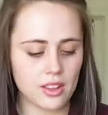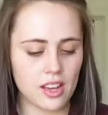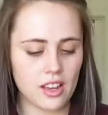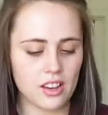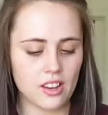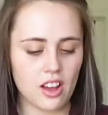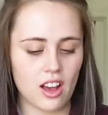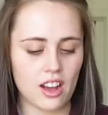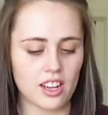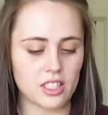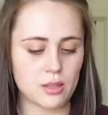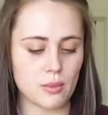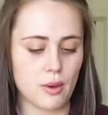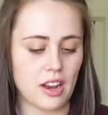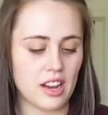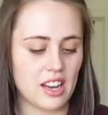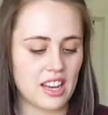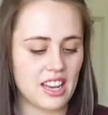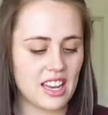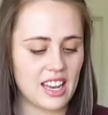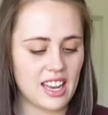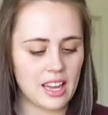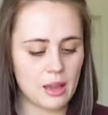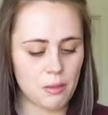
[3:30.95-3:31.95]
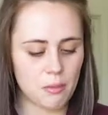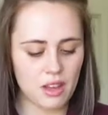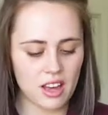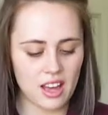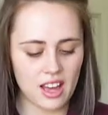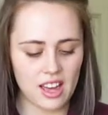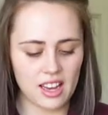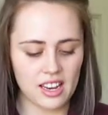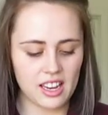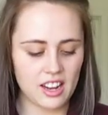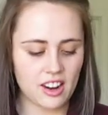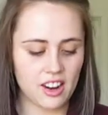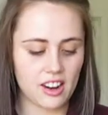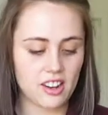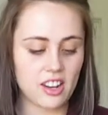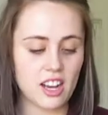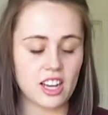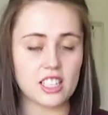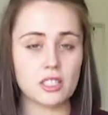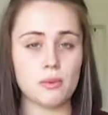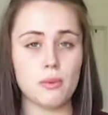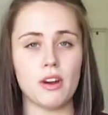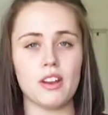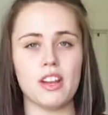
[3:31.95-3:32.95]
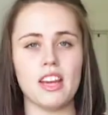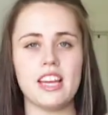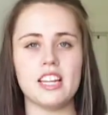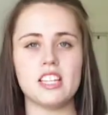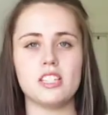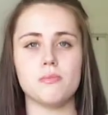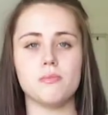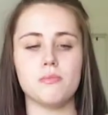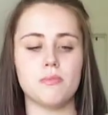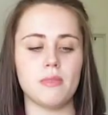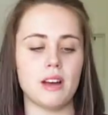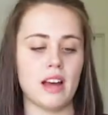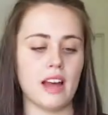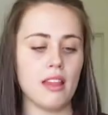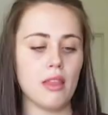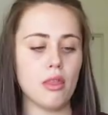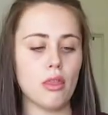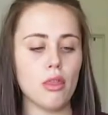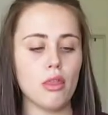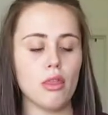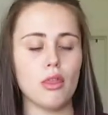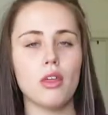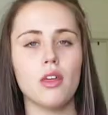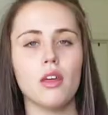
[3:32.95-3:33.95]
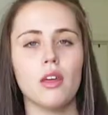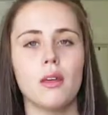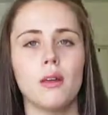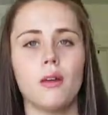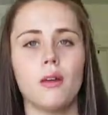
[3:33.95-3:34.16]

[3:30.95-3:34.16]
It talks about anemia in here. It talks about each month.